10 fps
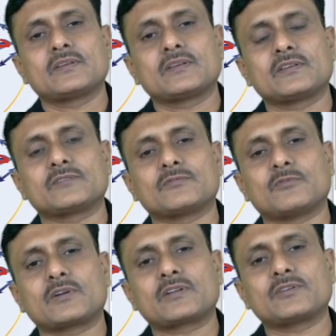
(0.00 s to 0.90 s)
is
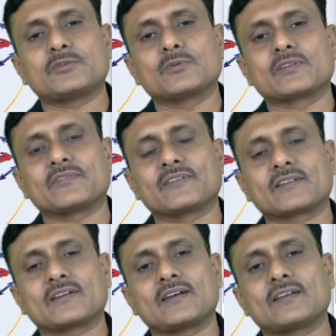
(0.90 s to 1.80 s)
what you refer
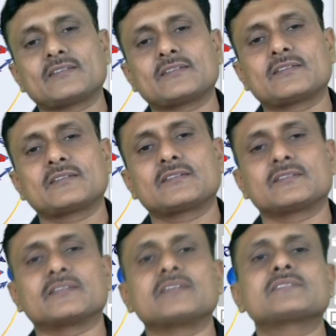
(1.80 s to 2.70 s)
as
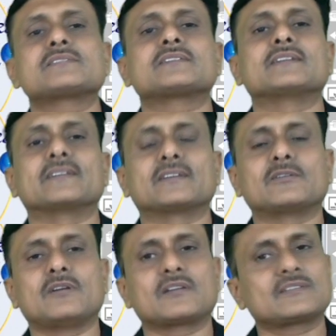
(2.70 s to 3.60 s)
the shielding
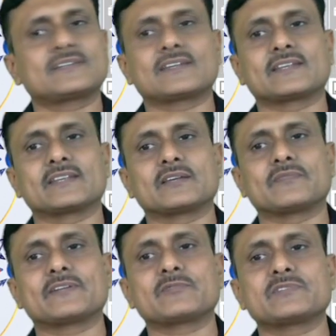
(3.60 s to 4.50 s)
or screening
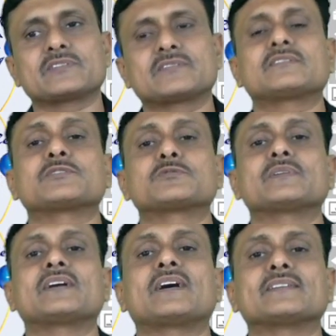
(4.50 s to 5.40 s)
effect, which is said to be
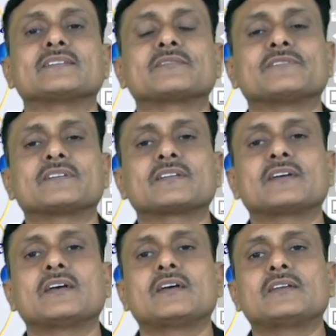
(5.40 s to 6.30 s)
higher for
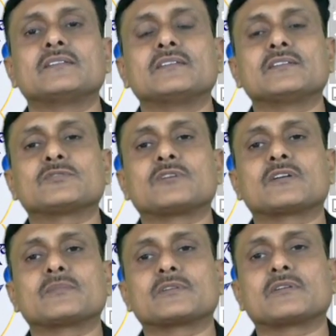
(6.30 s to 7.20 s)
the s
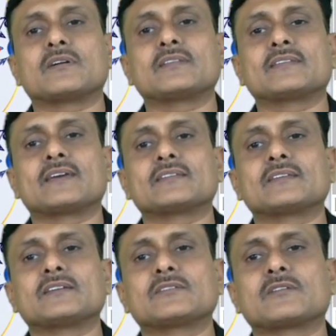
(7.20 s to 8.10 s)
orbital than the
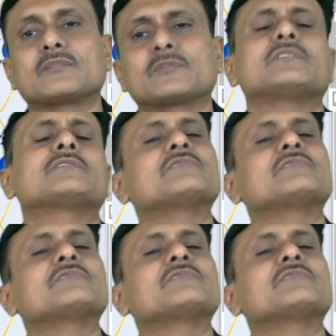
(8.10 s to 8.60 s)
other orbitals.